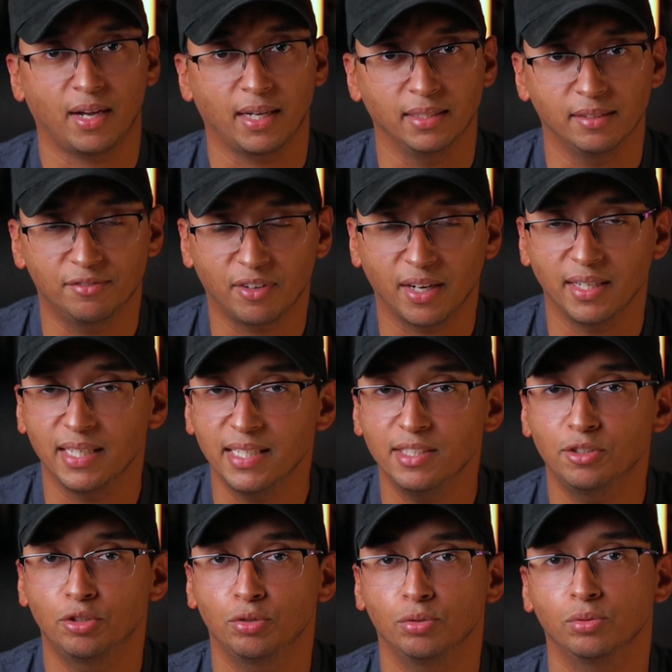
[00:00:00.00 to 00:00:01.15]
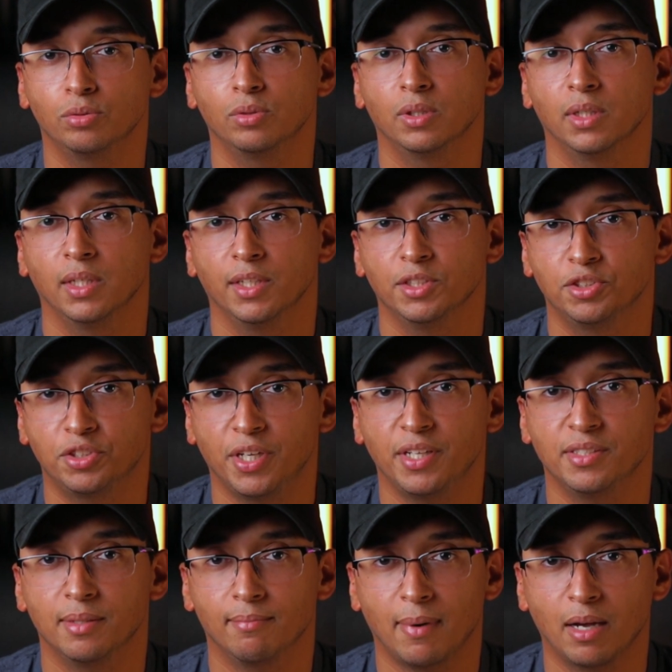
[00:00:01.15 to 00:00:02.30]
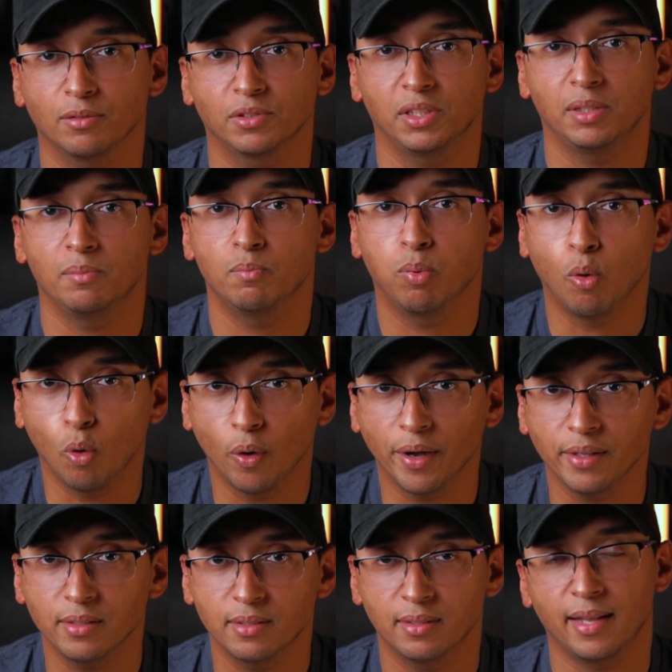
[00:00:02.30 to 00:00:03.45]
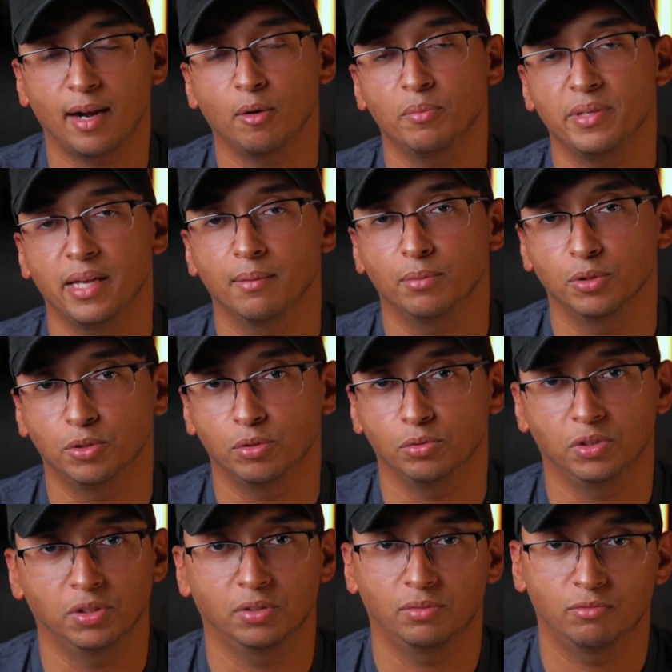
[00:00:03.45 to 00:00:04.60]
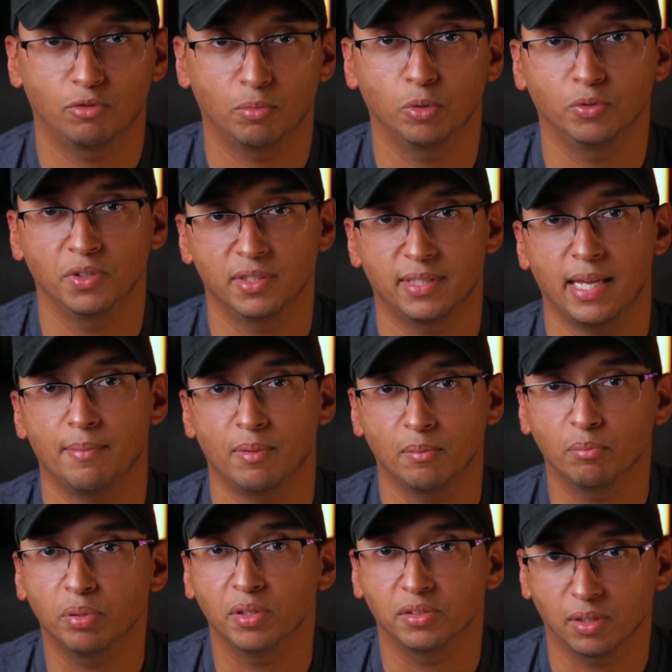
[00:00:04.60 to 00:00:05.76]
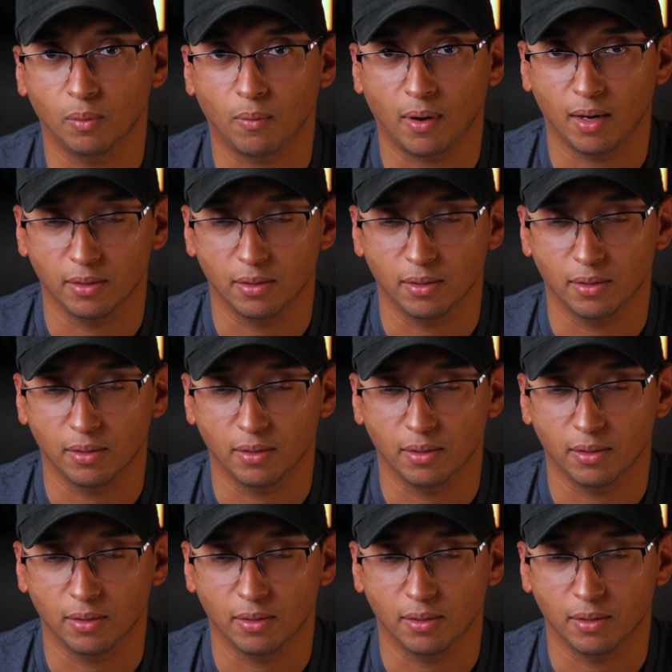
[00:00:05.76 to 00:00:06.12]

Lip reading: I need to change the mounting point, then I'll be able to just remove the tape and put it somewhere